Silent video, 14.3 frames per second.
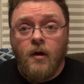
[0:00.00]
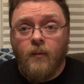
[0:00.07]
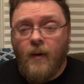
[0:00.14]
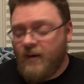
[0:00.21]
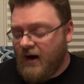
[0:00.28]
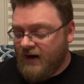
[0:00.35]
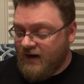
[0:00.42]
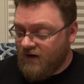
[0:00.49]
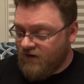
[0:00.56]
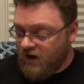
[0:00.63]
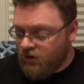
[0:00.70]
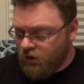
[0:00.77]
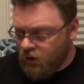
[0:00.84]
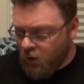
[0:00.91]
I mean, I guess
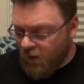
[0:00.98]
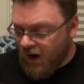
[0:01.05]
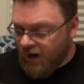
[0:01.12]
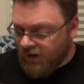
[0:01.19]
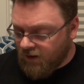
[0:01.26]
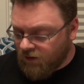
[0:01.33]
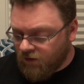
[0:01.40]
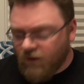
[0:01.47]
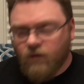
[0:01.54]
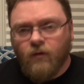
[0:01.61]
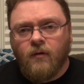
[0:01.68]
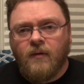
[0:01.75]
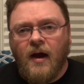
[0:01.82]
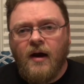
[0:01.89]
I do know why, because these
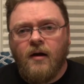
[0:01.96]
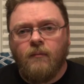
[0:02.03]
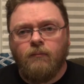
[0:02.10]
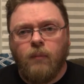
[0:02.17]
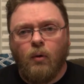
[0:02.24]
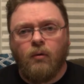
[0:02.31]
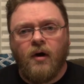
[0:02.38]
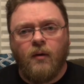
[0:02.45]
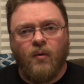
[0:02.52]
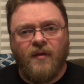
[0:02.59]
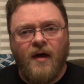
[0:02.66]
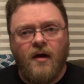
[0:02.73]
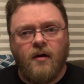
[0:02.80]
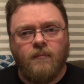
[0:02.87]
are kind of boring
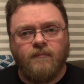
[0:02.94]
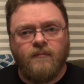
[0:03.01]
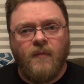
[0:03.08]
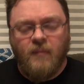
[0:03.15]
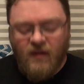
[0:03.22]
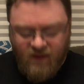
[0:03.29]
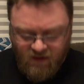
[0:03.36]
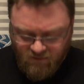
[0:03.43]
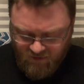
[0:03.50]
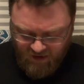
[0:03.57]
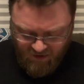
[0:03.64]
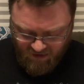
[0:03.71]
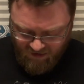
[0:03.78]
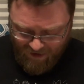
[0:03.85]
without it. I mean, they,
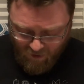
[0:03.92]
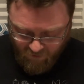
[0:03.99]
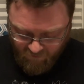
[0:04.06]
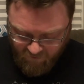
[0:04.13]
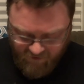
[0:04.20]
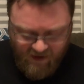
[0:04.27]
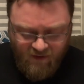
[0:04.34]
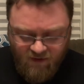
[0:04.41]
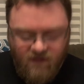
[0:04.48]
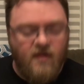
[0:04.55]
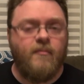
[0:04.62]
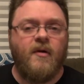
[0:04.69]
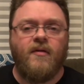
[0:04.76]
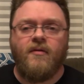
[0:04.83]
they sound
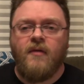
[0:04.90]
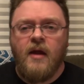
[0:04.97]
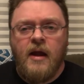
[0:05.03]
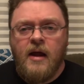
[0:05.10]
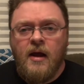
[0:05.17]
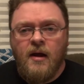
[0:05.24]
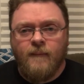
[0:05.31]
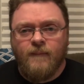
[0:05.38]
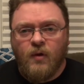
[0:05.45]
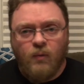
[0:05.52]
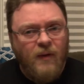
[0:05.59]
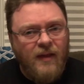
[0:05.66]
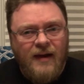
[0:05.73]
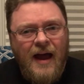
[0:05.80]
fancy, but
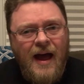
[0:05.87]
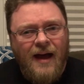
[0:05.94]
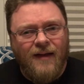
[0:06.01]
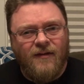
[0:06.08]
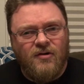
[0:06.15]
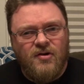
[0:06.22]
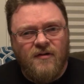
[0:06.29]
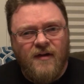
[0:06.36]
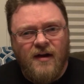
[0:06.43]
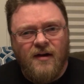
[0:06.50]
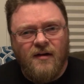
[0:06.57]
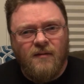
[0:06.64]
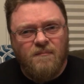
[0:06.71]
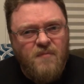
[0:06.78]
they're really not. They're just kind
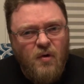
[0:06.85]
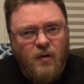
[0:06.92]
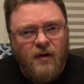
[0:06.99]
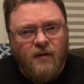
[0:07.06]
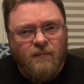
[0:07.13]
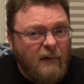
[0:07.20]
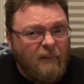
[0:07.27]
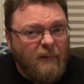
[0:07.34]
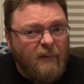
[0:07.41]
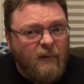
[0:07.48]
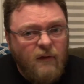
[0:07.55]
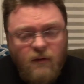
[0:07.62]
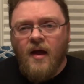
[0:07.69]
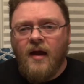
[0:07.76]
of soda.
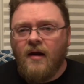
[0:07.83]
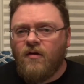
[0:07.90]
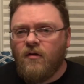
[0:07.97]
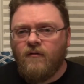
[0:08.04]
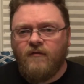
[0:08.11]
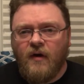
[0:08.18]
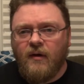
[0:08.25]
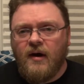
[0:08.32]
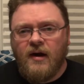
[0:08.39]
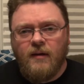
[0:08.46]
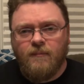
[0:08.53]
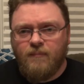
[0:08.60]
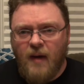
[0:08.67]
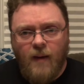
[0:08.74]
And it's a
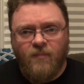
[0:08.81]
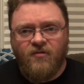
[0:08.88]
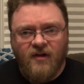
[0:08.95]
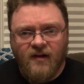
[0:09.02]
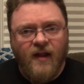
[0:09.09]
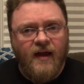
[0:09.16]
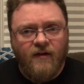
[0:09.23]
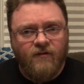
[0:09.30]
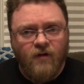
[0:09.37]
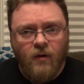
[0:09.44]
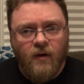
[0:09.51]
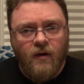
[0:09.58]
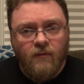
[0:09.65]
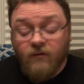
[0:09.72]
very Pepsi-like
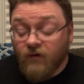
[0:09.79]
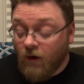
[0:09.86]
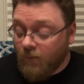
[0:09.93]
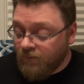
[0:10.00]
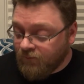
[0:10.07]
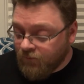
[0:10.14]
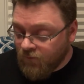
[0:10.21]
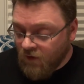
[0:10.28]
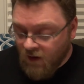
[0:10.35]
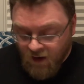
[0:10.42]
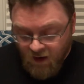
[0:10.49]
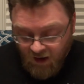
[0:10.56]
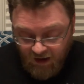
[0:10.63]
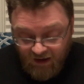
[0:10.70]
soda, so
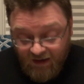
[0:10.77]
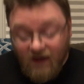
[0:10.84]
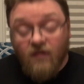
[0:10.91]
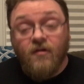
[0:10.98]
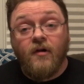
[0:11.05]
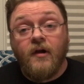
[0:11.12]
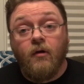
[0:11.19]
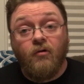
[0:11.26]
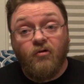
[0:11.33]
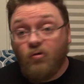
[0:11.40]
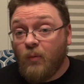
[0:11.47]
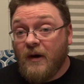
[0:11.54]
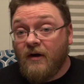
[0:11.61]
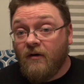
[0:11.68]
it is a little
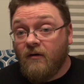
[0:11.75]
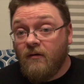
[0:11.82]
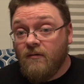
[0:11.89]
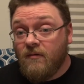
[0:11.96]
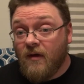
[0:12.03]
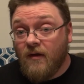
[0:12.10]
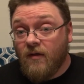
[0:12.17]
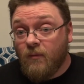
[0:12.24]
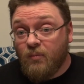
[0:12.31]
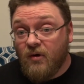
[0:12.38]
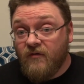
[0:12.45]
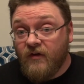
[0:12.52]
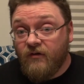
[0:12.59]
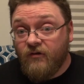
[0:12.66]
sweeter than the
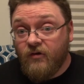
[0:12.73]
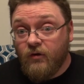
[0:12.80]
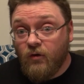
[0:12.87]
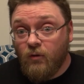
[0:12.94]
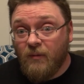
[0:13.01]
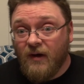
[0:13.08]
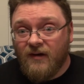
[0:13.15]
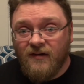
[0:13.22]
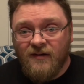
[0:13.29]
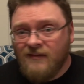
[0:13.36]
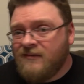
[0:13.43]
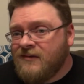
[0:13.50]
previous two, but